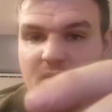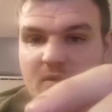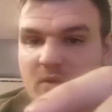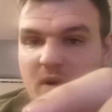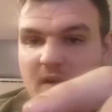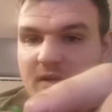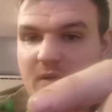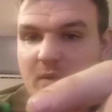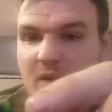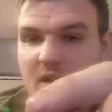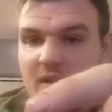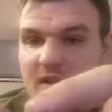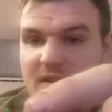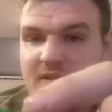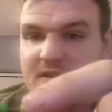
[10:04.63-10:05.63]
whatever the
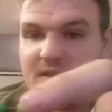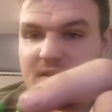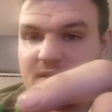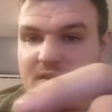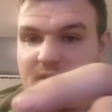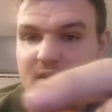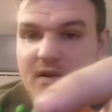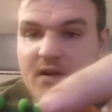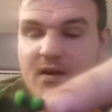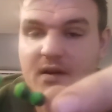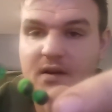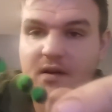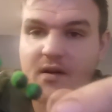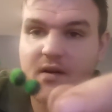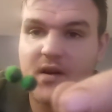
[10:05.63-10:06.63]
word is,
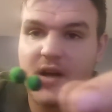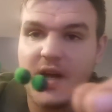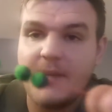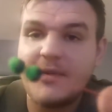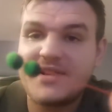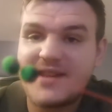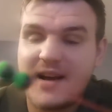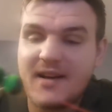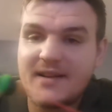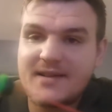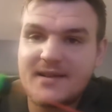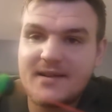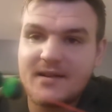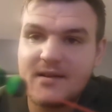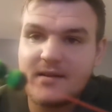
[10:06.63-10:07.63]

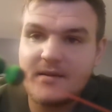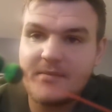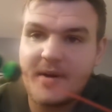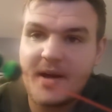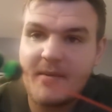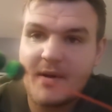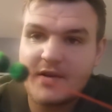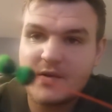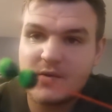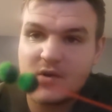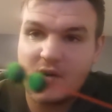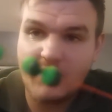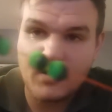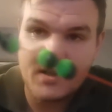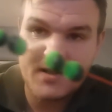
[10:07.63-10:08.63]
imitate pea mussels
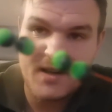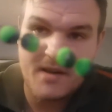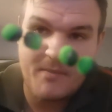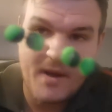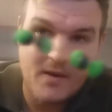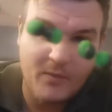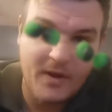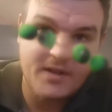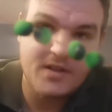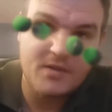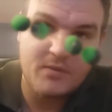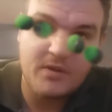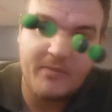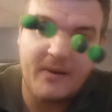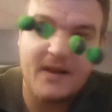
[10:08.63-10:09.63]
that are on the seabed, which
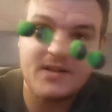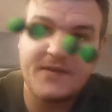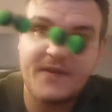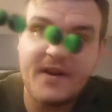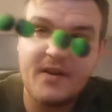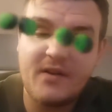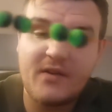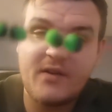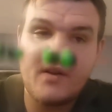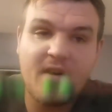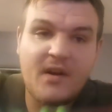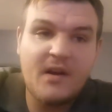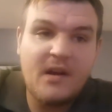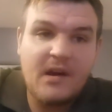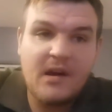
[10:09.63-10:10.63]
is what the plaice feed on.
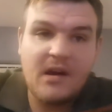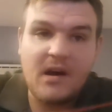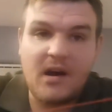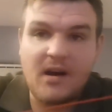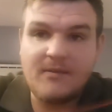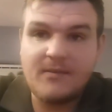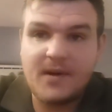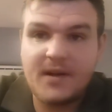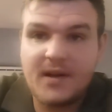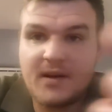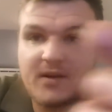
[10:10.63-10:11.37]
And